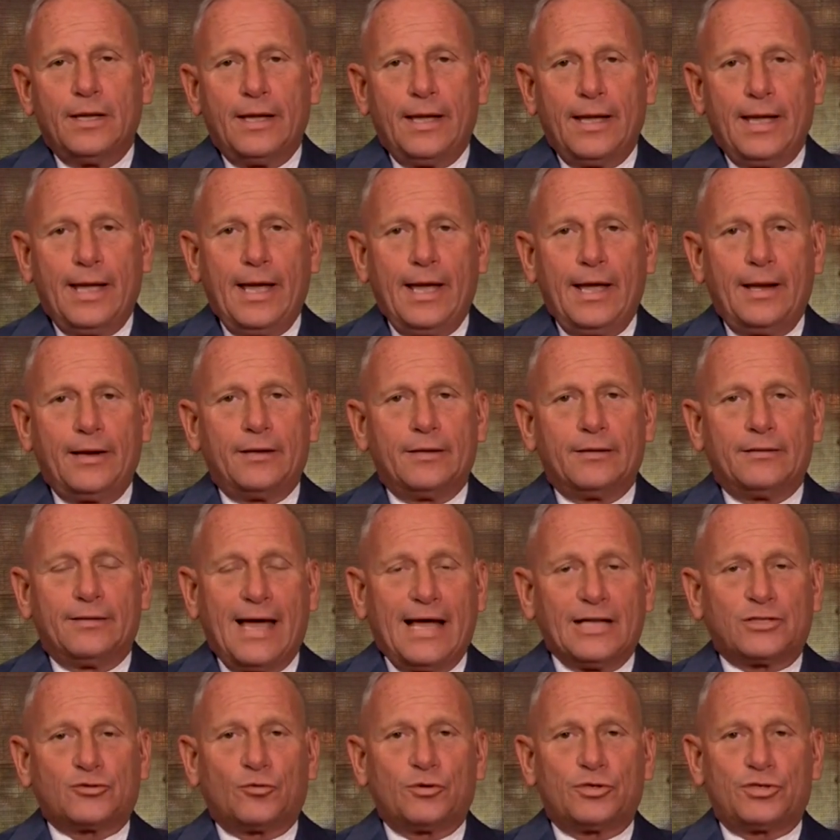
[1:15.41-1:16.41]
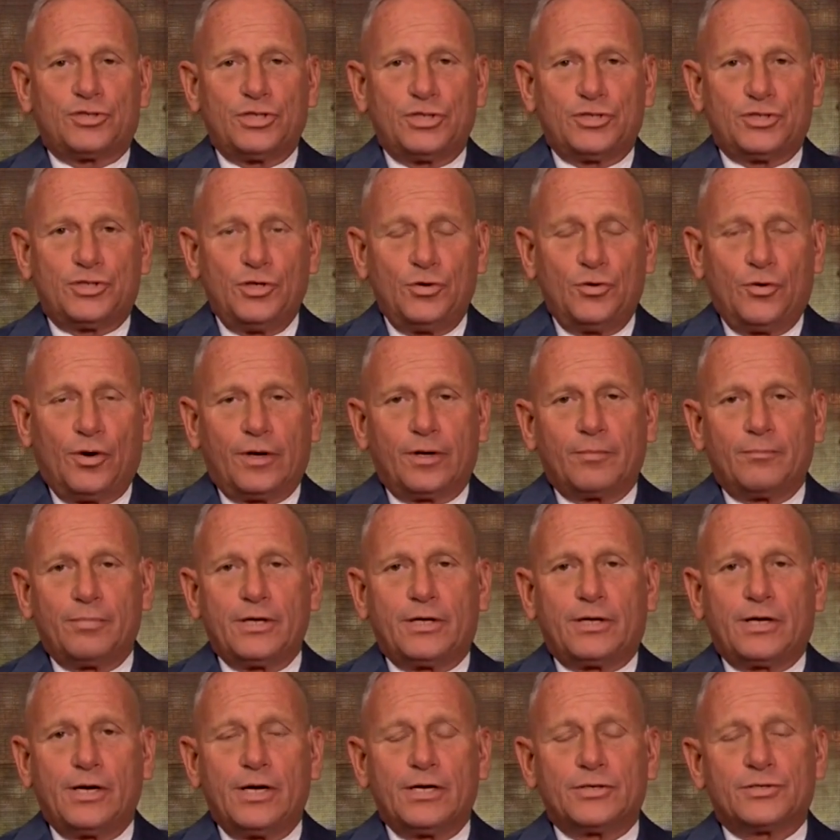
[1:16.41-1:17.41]
And that's what she's doing,
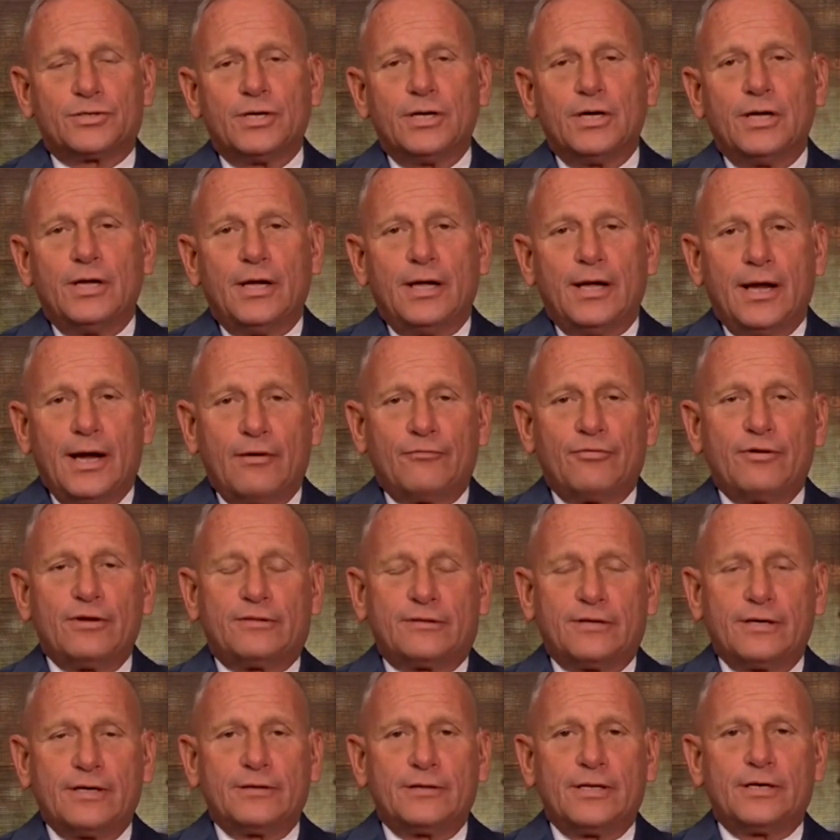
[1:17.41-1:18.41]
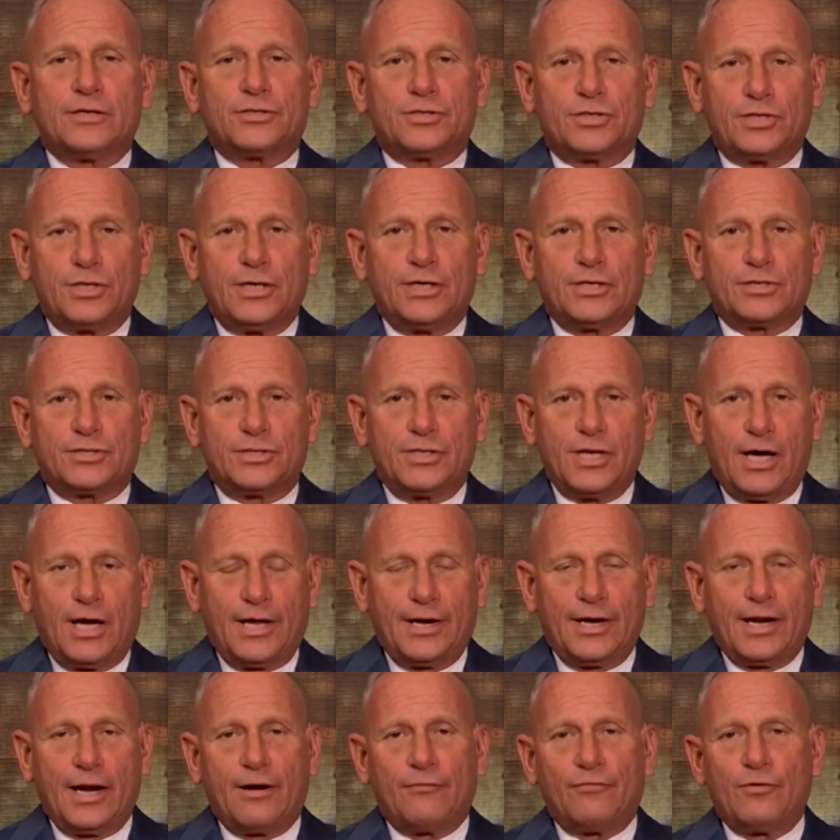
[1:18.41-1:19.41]
because everything that she has
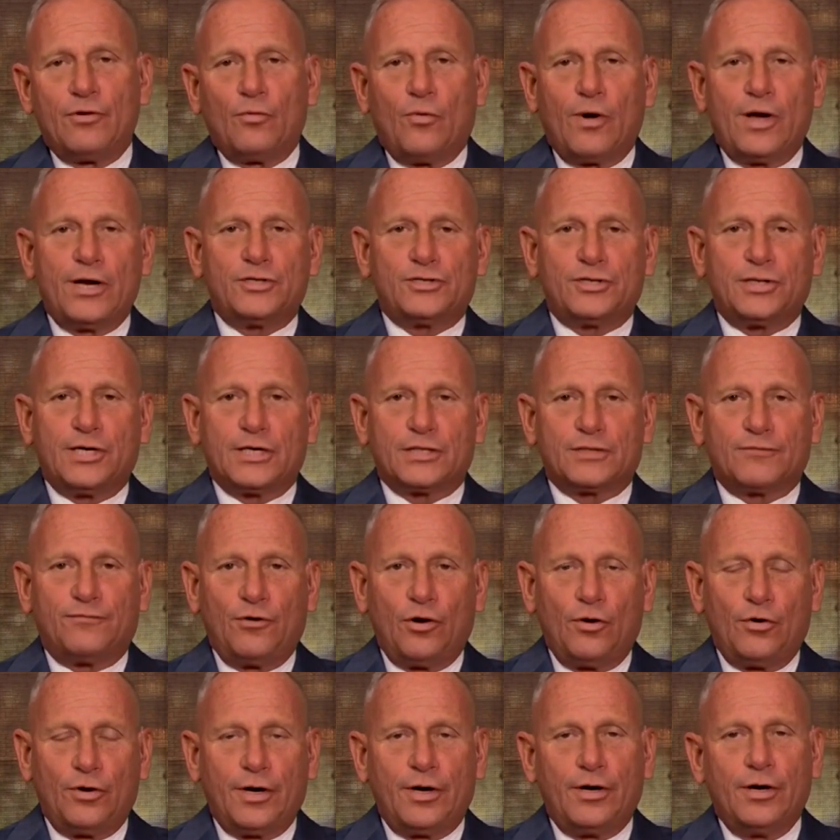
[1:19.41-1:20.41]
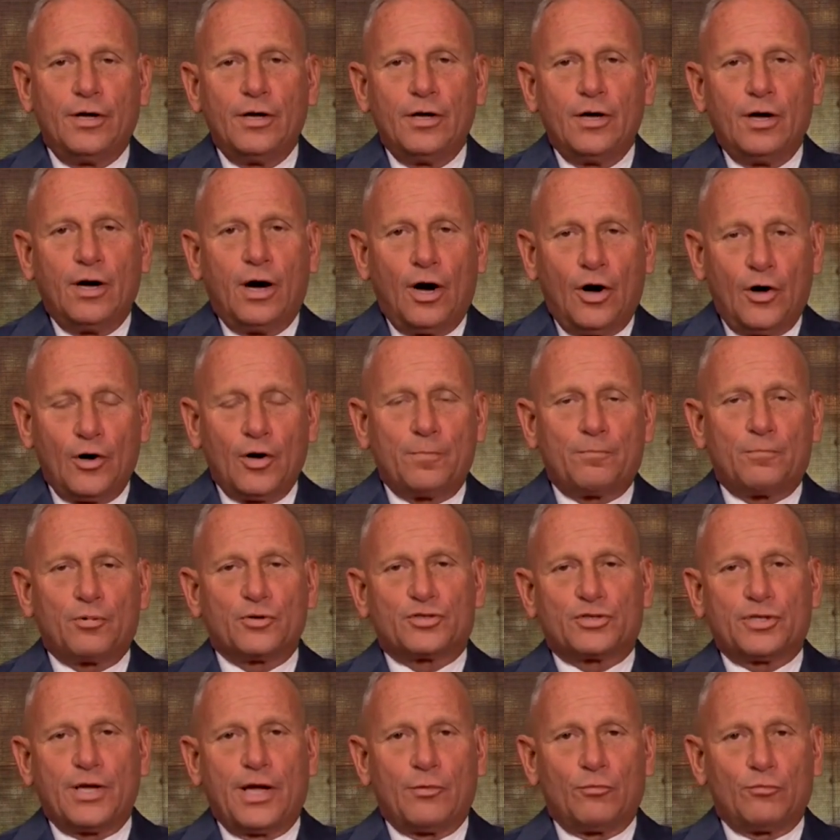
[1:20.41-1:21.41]
done, every way she has voted,
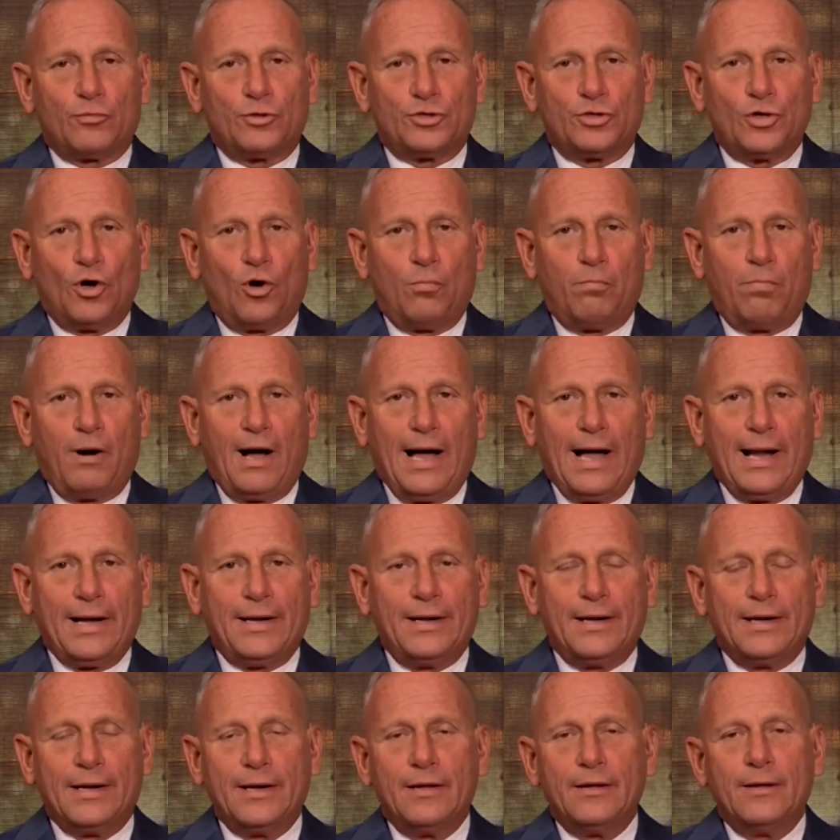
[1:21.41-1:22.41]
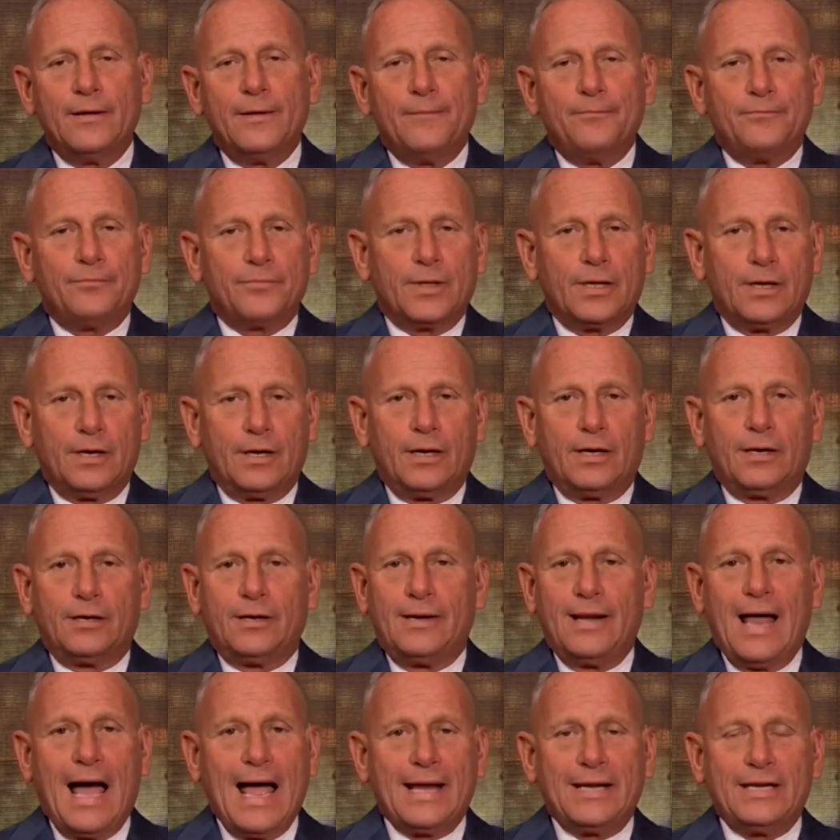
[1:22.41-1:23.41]
100% with Joe Biden,
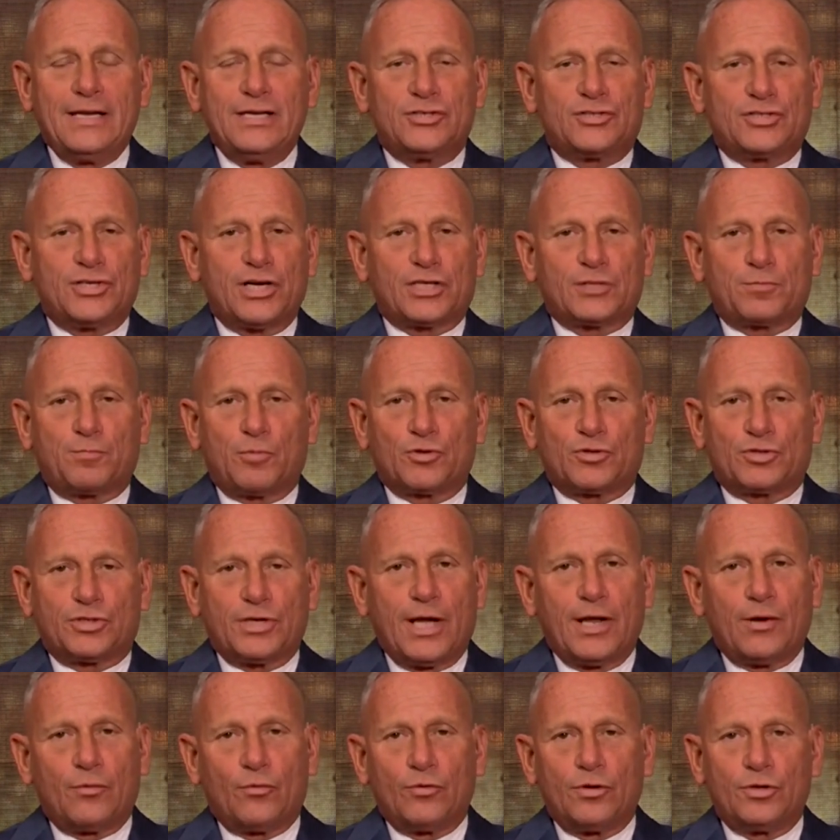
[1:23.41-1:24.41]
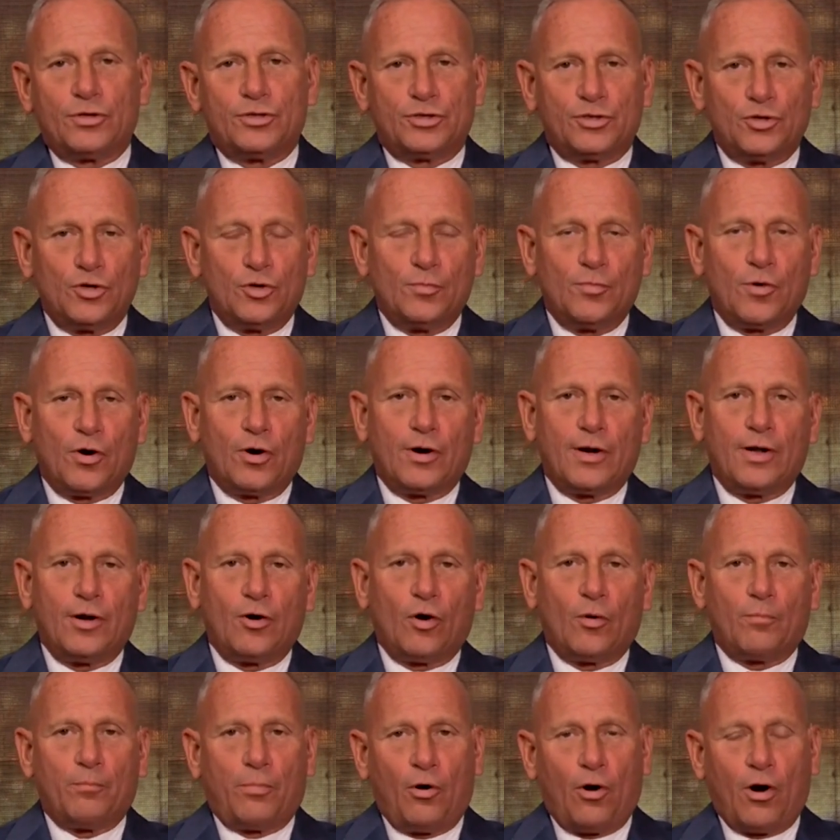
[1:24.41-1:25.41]
96% with Schumer
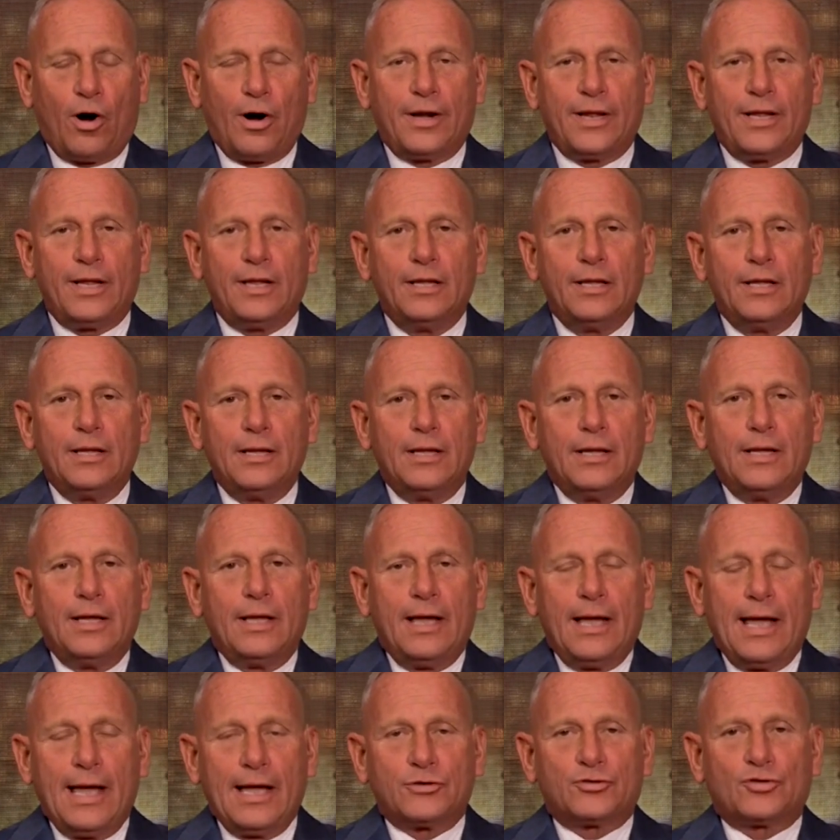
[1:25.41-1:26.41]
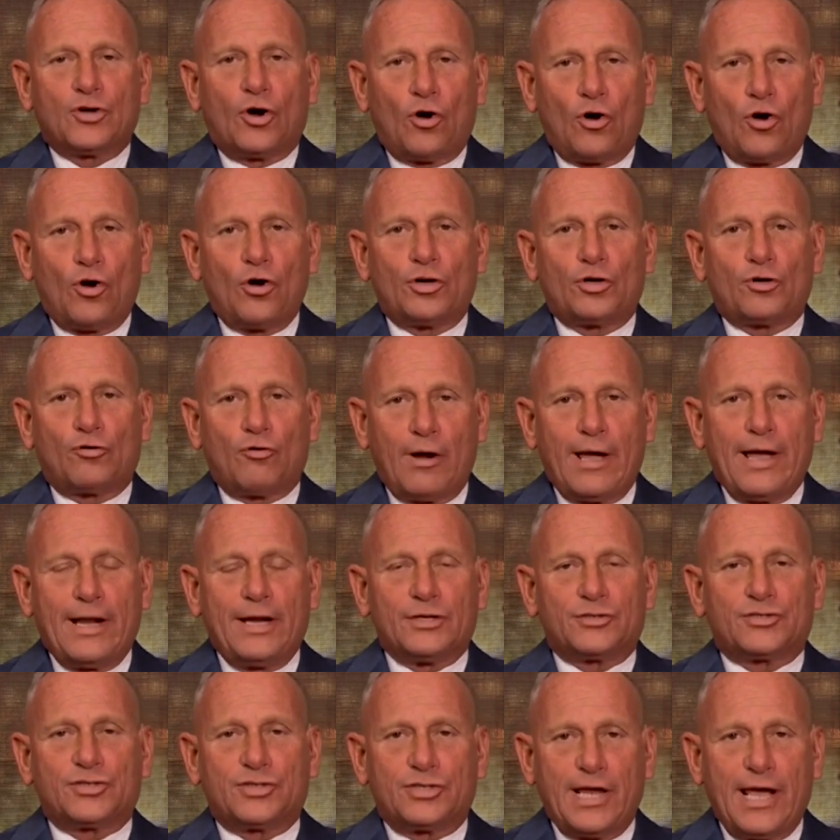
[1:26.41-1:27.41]
and her party, has hurt
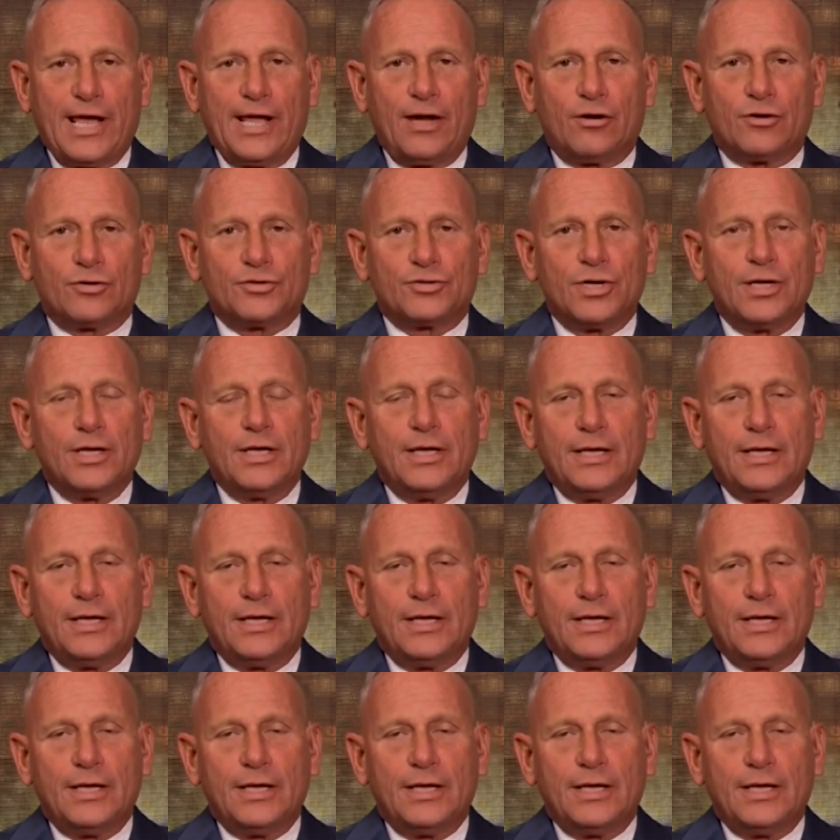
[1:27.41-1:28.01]
Granite Staters